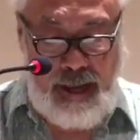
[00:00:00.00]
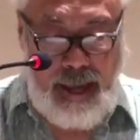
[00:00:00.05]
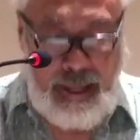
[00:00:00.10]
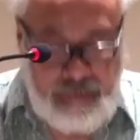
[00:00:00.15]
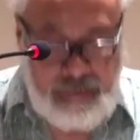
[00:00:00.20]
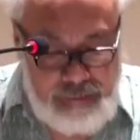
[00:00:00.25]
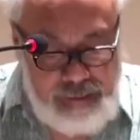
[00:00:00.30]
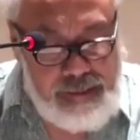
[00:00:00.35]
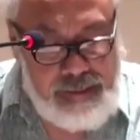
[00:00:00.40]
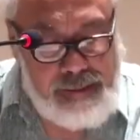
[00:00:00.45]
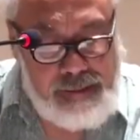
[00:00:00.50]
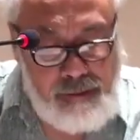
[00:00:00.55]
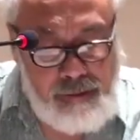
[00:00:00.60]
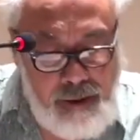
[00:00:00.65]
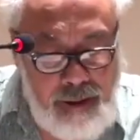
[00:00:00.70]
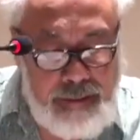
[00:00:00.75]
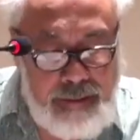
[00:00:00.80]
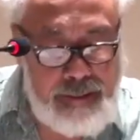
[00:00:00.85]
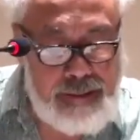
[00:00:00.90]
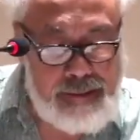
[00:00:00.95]
And these
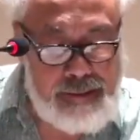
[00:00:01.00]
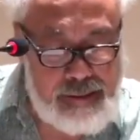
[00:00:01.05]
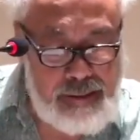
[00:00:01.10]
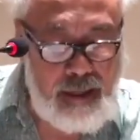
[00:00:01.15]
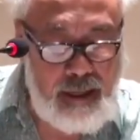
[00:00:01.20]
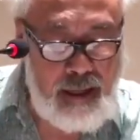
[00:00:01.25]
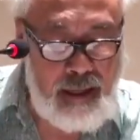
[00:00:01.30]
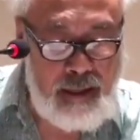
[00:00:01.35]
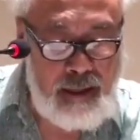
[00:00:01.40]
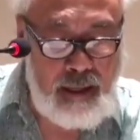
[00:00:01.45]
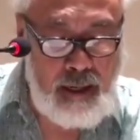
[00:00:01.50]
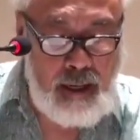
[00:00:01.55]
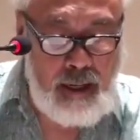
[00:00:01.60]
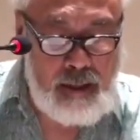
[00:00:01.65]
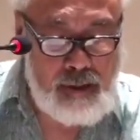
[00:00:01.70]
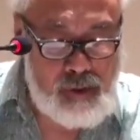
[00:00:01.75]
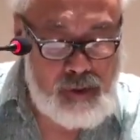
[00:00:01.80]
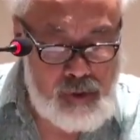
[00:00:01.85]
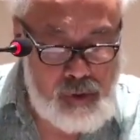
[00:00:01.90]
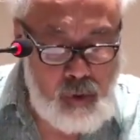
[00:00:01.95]
writings are
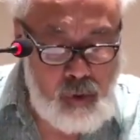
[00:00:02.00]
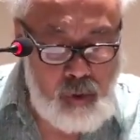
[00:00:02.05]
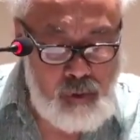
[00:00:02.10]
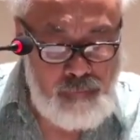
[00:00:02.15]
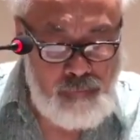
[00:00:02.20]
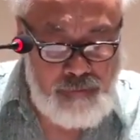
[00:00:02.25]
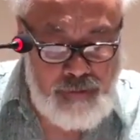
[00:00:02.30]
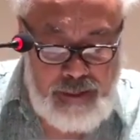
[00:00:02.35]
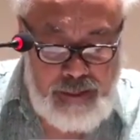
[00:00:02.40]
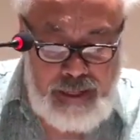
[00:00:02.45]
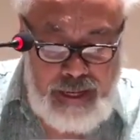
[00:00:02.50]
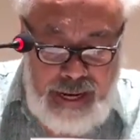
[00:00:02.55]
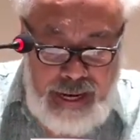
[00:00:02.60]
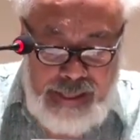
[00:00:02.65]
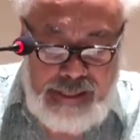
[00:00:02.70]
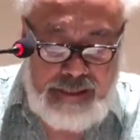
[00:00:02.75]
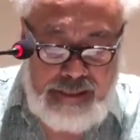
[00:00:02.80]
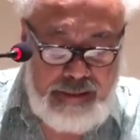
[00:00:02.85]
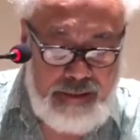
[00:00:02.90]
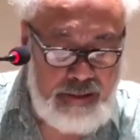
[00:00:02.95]
Saul
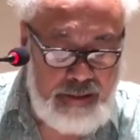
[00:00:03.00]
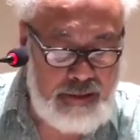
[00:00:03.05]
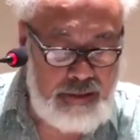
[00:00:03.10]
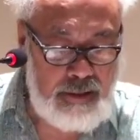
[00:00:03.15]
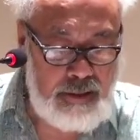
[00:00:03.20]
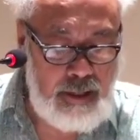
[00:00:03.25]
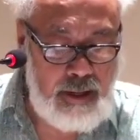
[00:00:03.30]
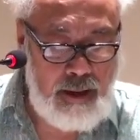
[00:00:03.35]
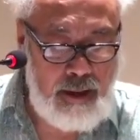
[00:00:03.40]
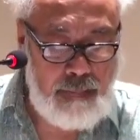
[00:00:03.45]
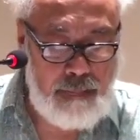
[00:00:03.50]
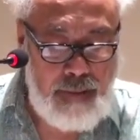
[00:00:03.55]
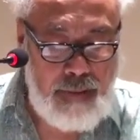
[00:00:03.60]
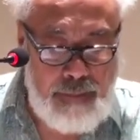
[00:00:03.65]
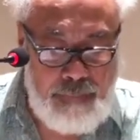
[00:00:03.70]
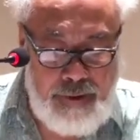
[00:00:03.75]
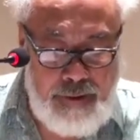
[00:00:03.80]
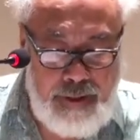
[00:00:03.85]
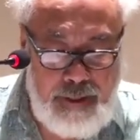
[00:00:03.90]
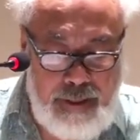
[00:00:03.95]
Friedlander's
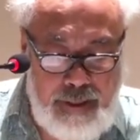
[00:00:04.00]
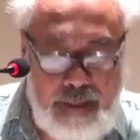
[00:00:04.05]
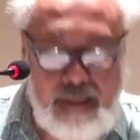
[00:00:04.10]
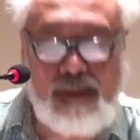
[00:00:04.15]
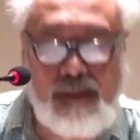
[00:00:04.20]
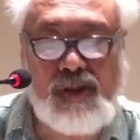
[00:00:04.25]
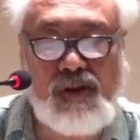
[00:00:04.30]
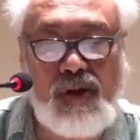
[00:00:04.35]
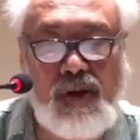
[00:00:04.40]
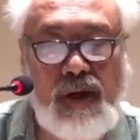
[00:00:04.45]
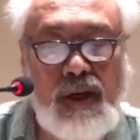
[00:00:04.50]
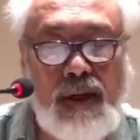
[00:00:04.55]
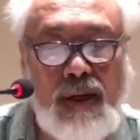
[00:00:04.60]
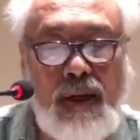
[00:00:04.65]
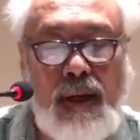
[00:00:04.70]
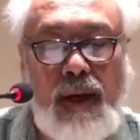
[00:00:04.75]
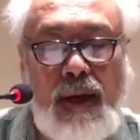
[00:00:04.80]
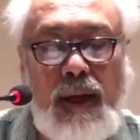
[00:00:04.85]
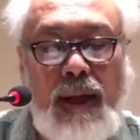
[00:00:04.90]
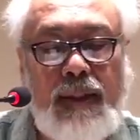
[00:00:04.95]
Memory, History,
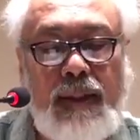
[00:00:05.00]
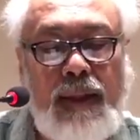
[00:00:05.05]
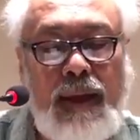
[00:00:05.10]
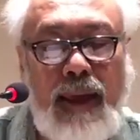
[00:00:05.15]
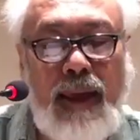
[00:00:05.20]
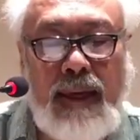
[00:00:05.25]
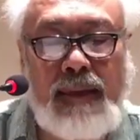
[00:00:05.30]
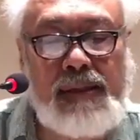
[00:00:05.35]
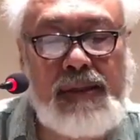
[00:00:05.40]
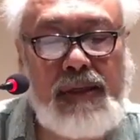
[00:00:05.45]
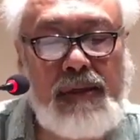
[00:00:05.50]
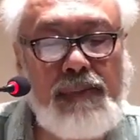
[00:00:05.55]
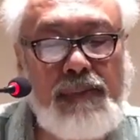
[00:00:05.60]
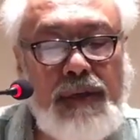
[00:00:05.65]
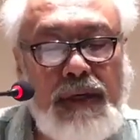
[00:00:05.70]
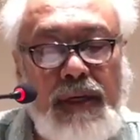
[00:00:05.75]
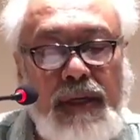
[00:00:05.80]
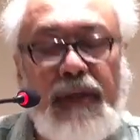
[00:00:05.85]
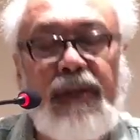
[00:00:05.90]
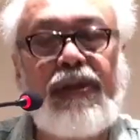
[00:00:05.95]
and the
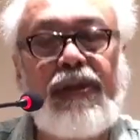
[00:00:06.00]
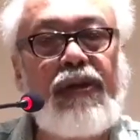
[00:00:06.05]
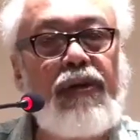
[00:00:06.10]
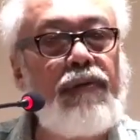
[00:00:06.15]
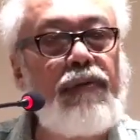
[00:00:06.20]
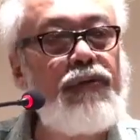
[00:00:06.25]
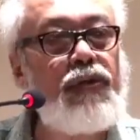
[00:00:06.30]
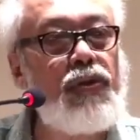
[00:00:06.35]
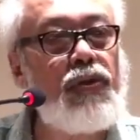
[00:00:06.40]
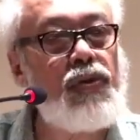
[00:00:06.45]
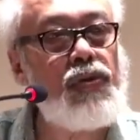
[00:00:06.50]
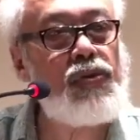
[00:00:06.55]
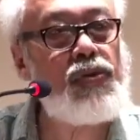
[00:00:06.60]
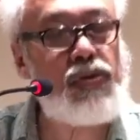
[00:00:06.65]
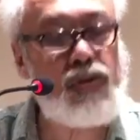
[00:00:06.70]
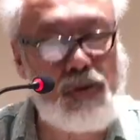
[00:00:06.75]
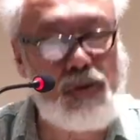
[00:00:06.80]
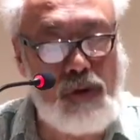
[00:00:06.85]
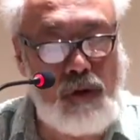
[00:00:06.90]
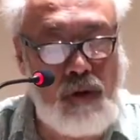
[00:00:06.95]
Extermination of
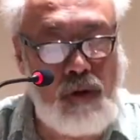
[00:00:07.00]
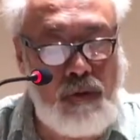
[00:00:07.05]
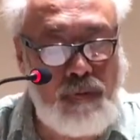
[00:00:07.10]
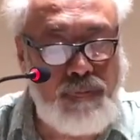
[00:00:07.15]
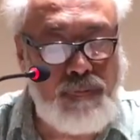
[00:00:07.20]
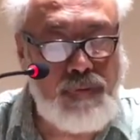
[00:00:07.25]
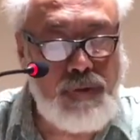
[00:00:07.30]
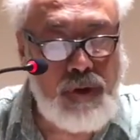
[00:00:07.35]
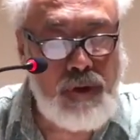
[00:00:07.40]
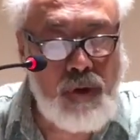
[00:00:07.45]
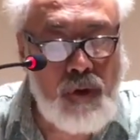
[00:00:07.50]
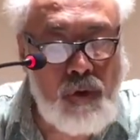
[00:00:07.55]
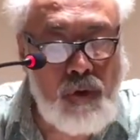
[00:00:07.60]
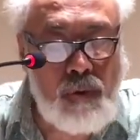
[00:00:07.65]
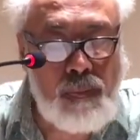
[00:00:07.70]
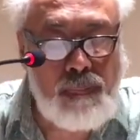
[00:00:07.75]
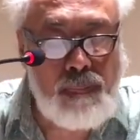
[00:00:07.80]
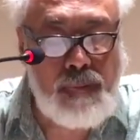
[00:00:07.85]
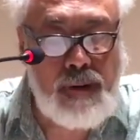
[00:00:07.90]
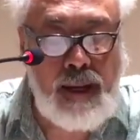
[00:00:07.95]
Jews of
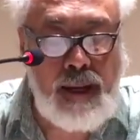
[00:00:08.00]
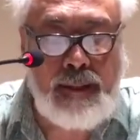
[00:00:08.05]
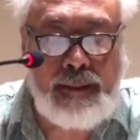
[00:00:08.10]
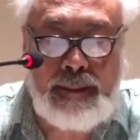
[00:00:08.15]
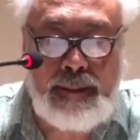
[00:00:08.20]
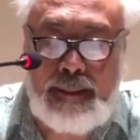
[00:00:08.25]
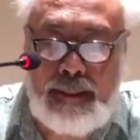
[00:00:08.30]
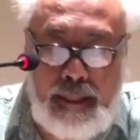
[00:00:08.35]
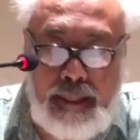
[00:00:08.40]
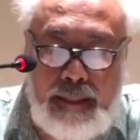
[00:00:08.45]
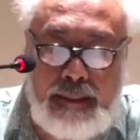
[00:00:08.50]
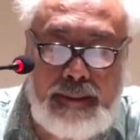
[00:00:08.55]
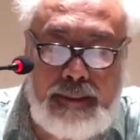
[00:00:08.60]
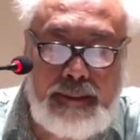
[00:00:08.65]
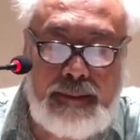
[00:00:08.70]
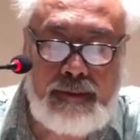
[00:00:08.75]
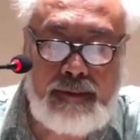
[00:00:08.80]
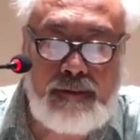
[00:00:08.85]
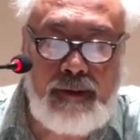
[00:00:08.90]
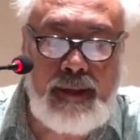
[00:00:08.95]
Europe,
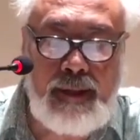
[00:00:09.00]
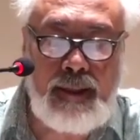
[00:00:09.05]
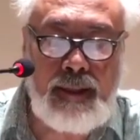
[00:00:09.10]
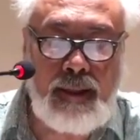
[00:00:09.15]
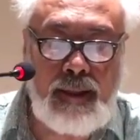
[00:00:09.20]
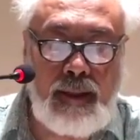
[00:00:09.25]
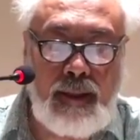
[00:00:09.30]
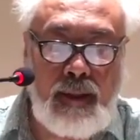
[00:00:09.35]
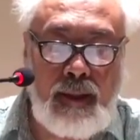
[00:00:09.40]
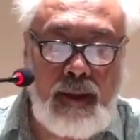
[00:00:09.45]
1993,